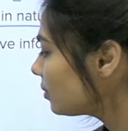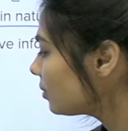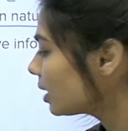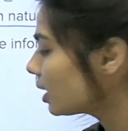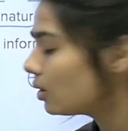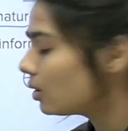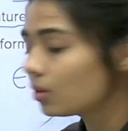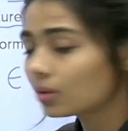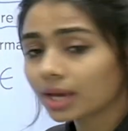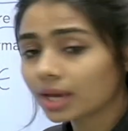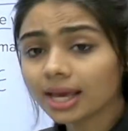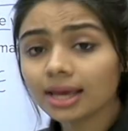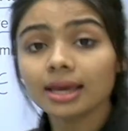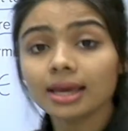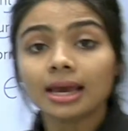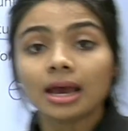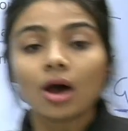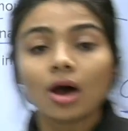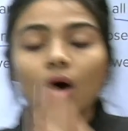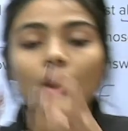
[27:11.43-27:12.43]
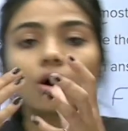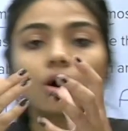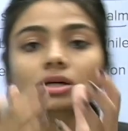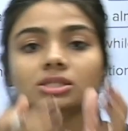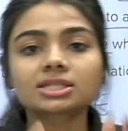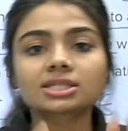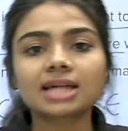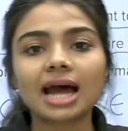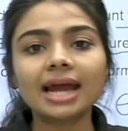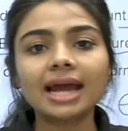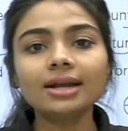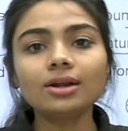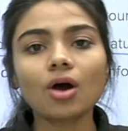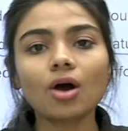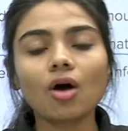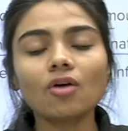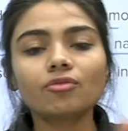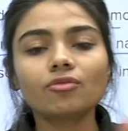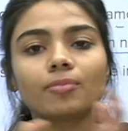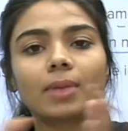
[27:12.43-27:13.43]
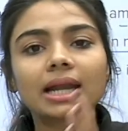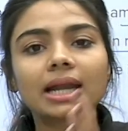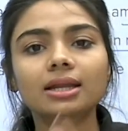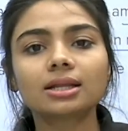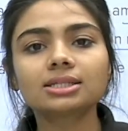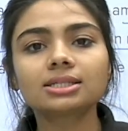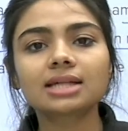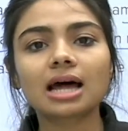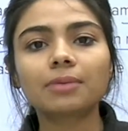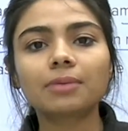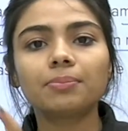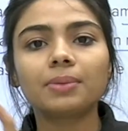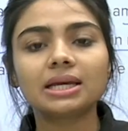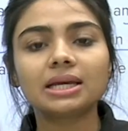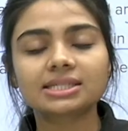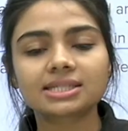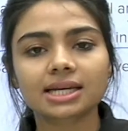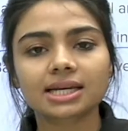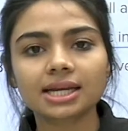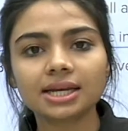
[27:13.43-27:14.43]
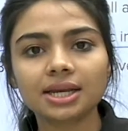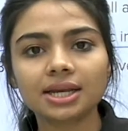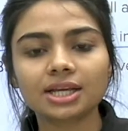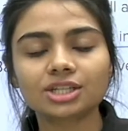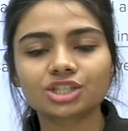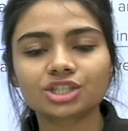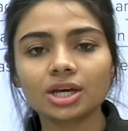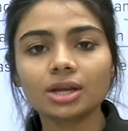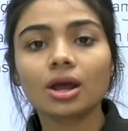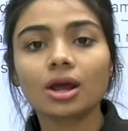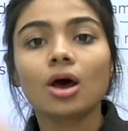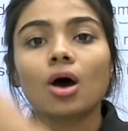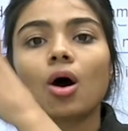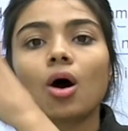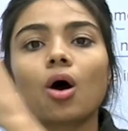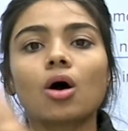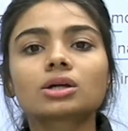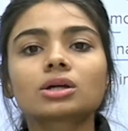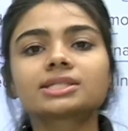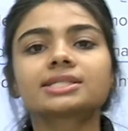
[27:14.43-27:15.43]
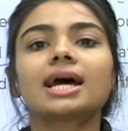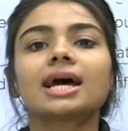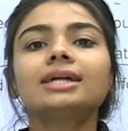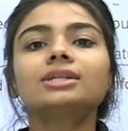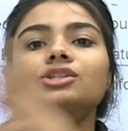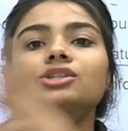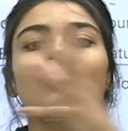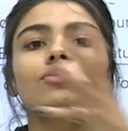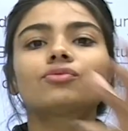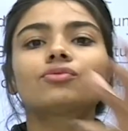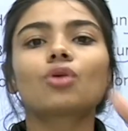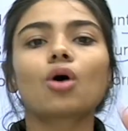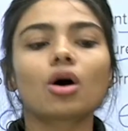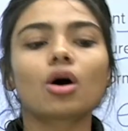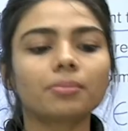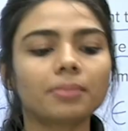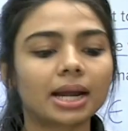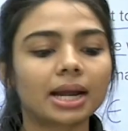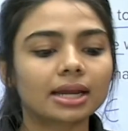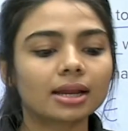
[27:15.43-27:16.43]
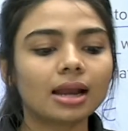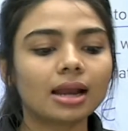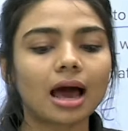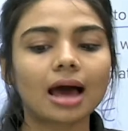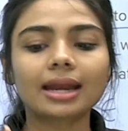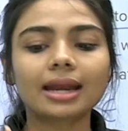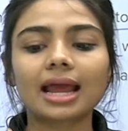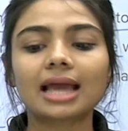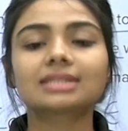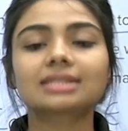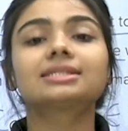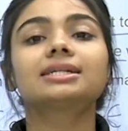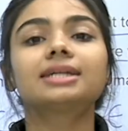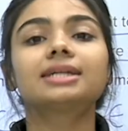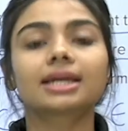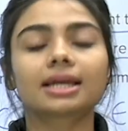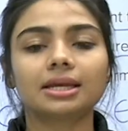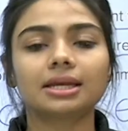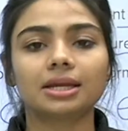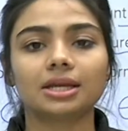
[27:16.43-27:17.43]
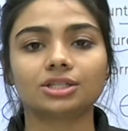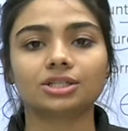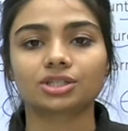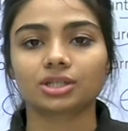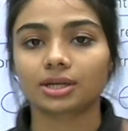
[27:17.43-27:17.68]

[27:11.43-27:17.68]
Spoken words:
Okay, oxide of metals are basic in nature, oxides of non-metal are acidic in nature.